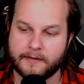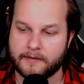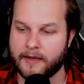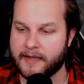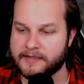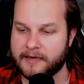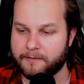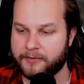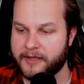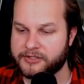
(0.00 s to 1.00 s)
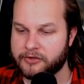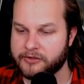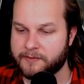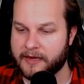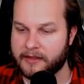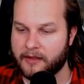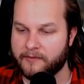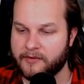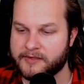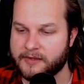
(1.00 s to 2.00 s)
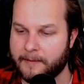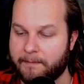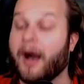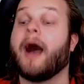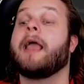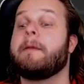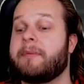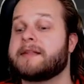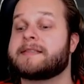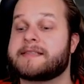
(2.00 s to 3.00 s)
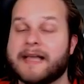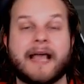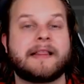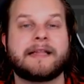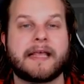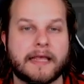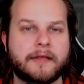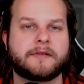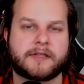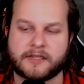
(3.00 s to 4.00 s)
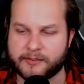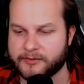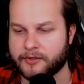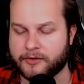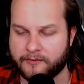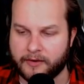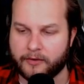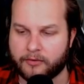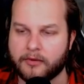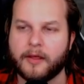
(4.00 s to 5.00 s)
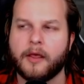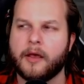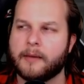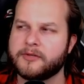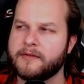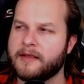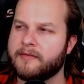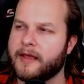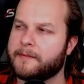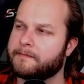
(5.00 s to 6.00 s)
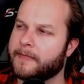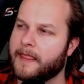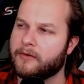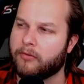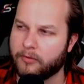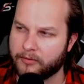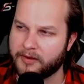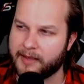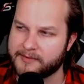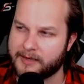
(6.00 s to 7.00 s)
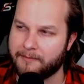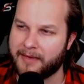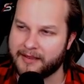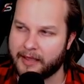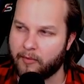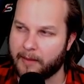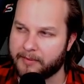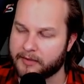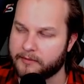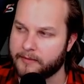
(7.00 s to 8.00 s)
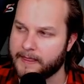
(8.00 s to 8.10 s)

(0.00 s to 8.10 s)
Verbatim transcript: Nice. I didn't play shooters, but I love using the pipe in Silent Hill. Says Edgy Berserker. Very cool. I'm trying to think of like in horror games, like a melee weapon.